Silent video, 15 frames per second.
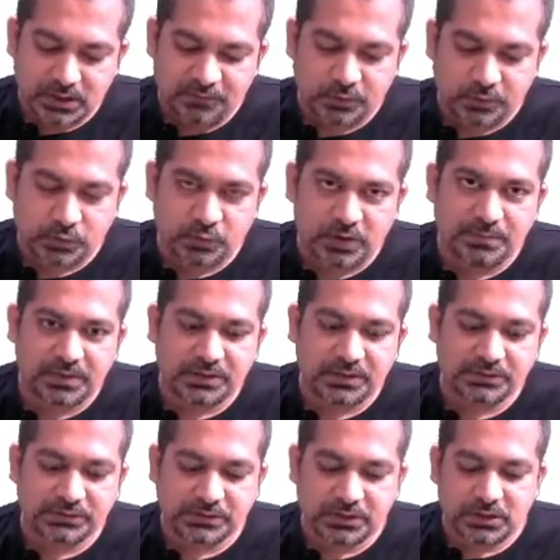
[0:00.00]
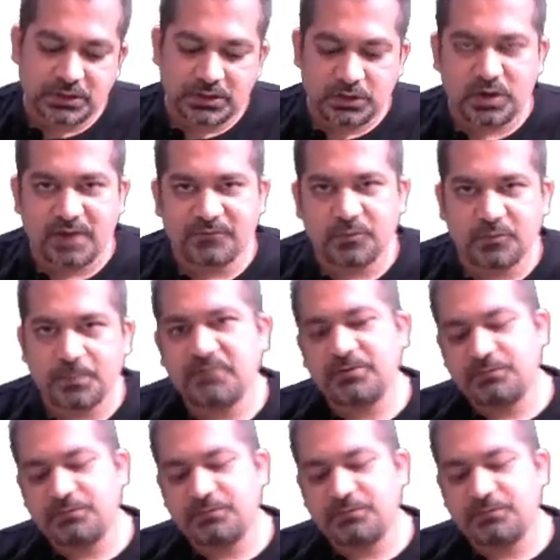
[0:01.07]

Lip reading: For 12 months you'll have to pay